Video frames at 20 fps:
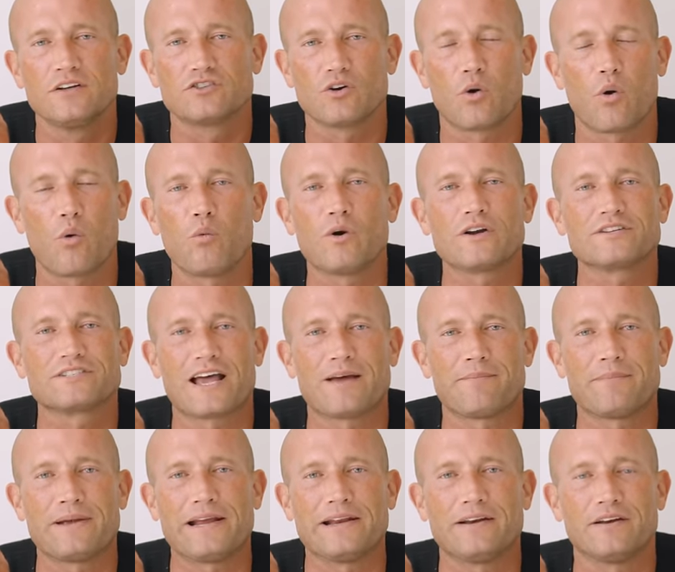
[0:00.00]
So, what does
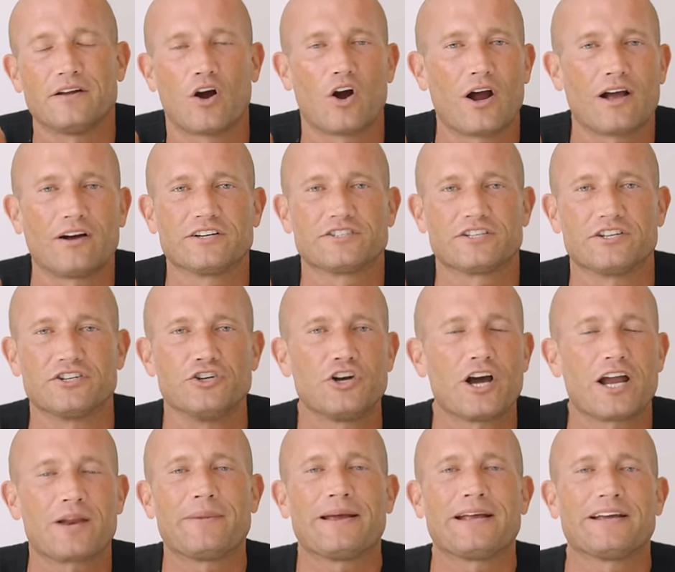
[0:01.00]
that mean? All right, listen, you
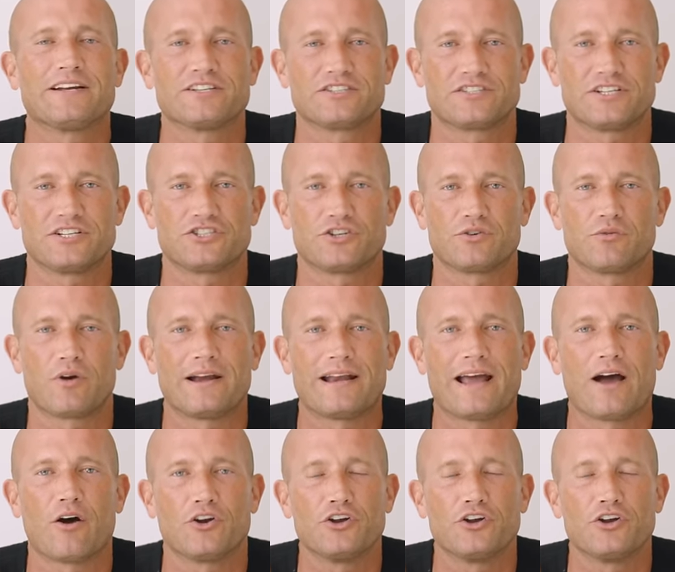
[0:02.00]
got to make a decision right now.